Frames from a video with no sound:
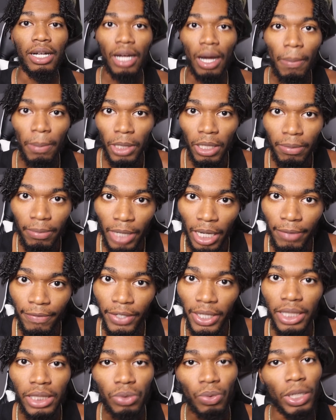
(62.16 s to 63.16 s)
couple of my
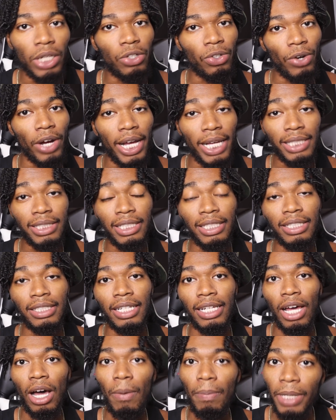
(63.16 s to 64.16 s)
vids went crazy
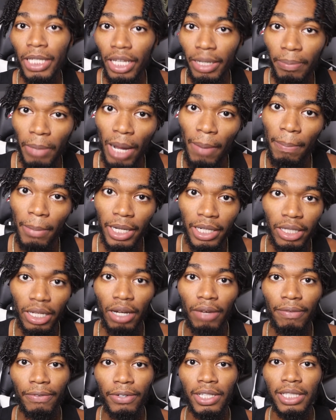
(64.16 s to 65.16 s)
to help me get my money
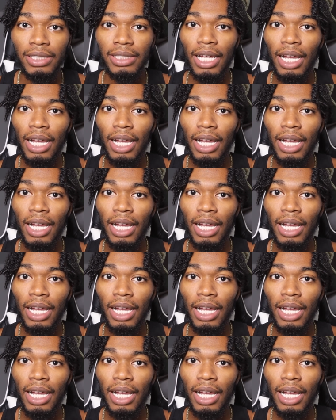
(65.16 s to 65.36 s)
up for this